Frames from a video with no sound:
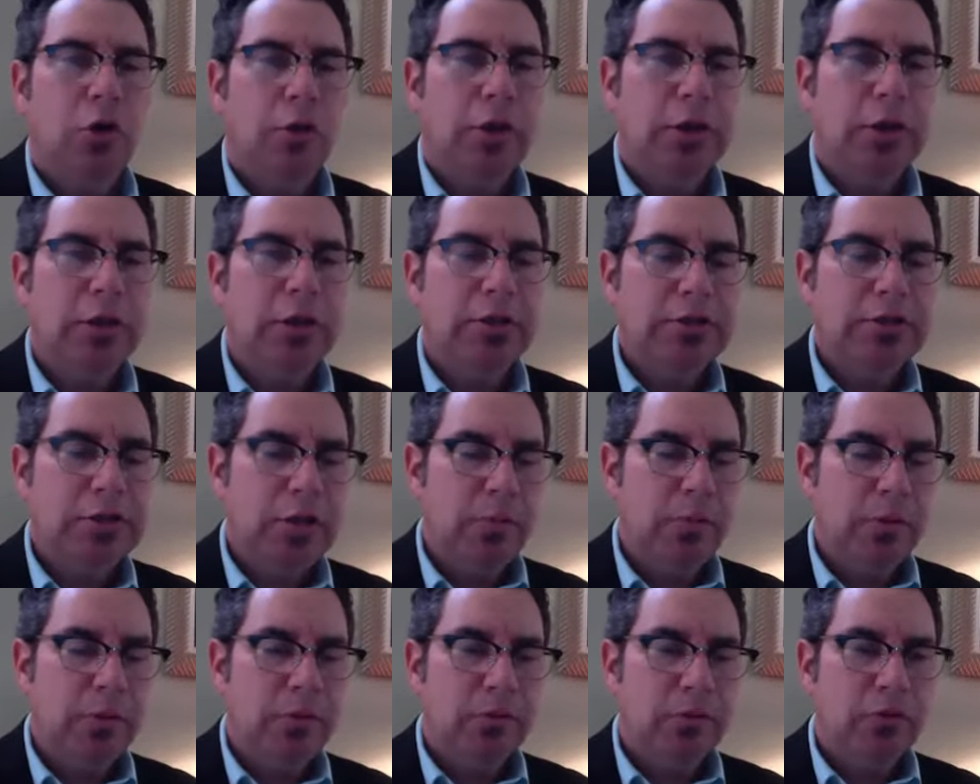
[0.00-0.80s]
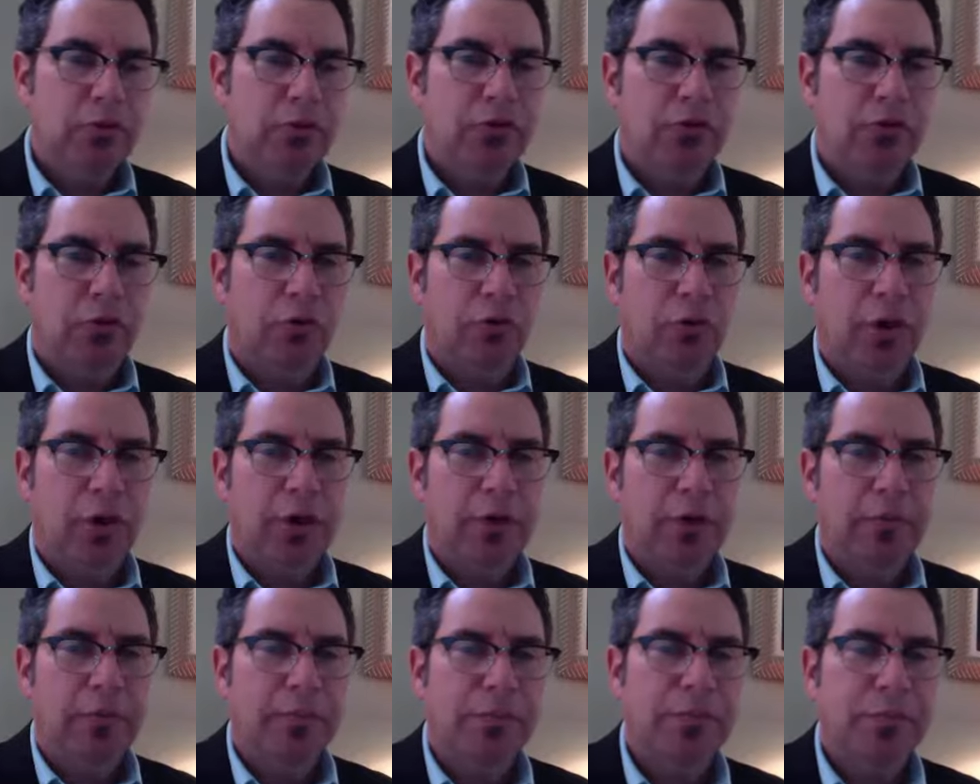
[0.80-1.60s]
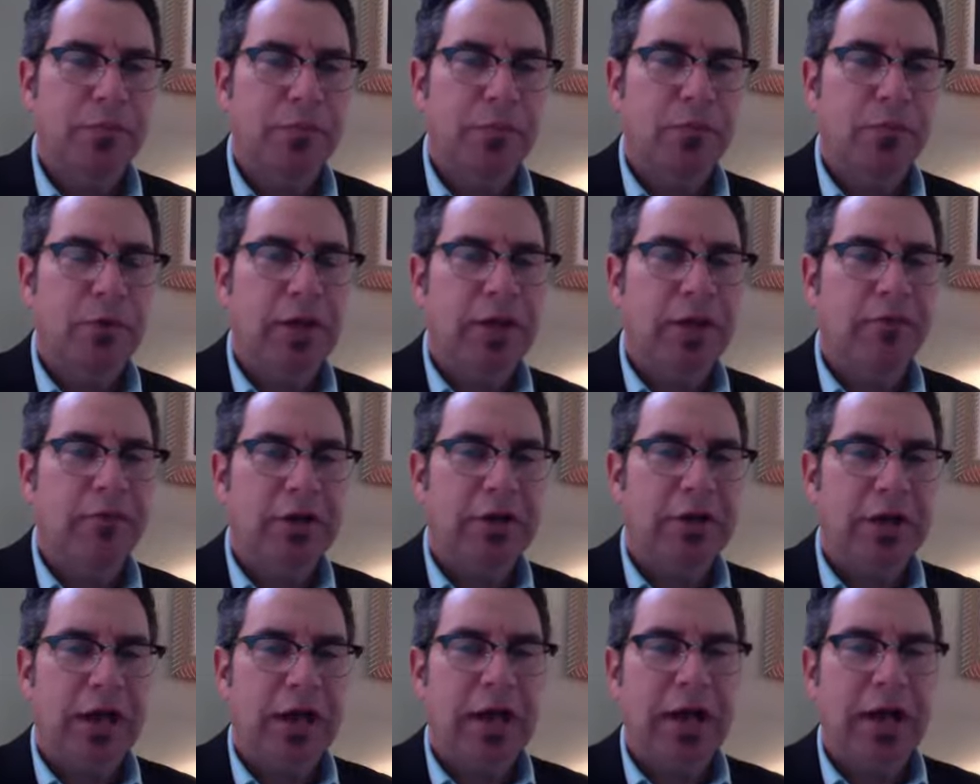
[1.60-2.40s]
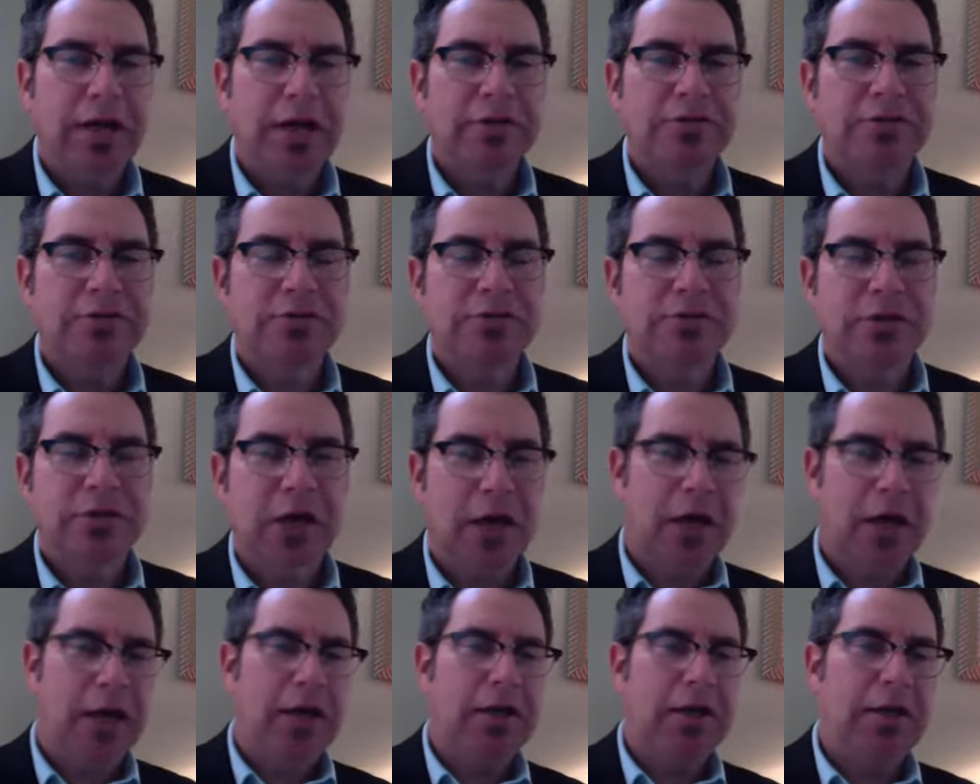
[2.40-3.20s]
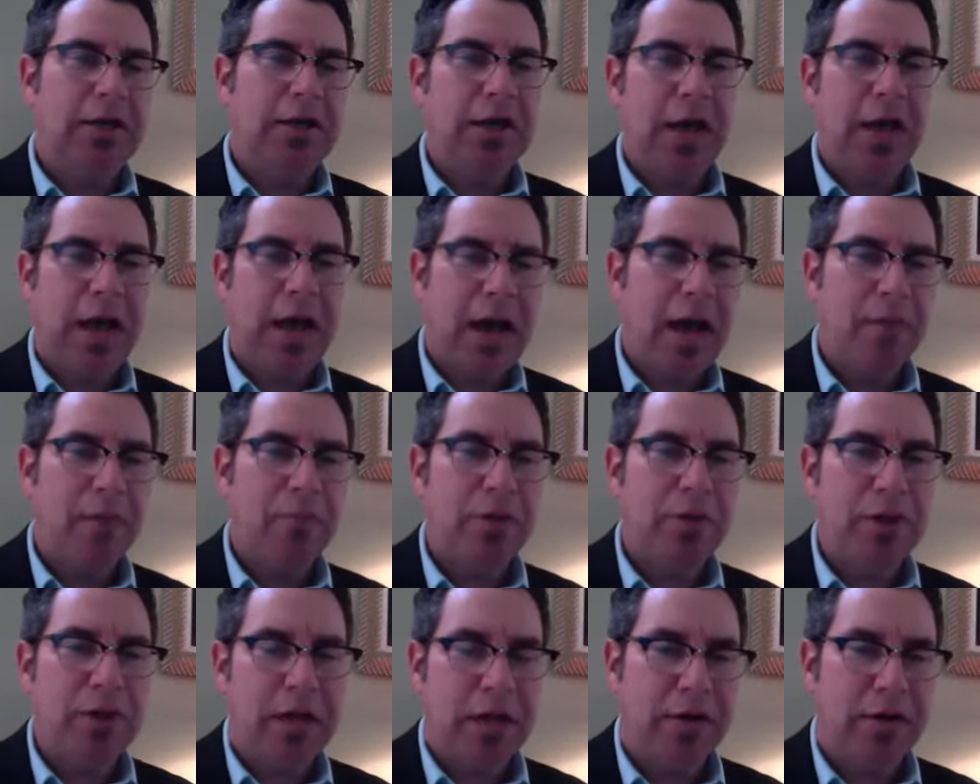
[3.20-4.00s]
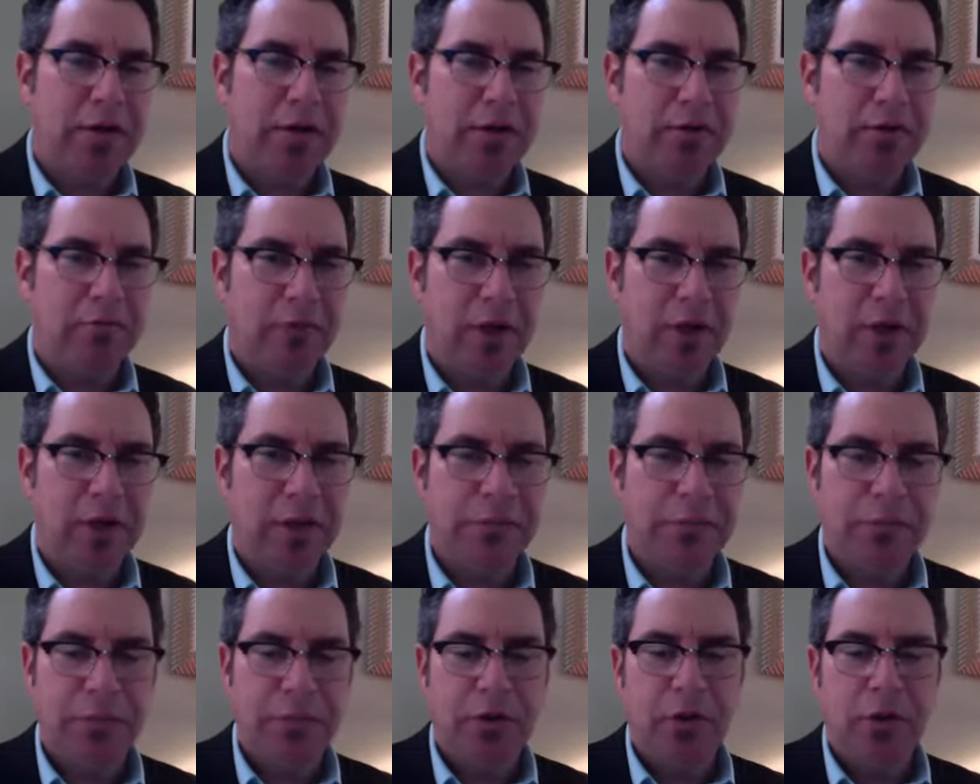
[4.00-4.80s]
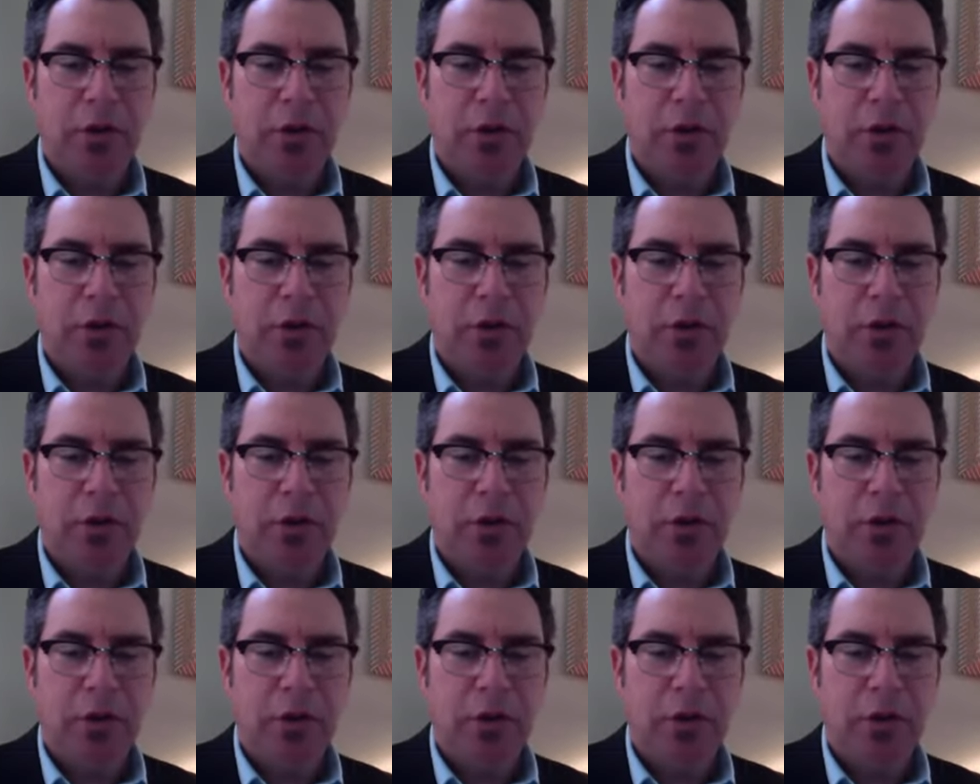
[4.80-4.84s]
in a typical story, we have a nice, tidy, happy ending, right?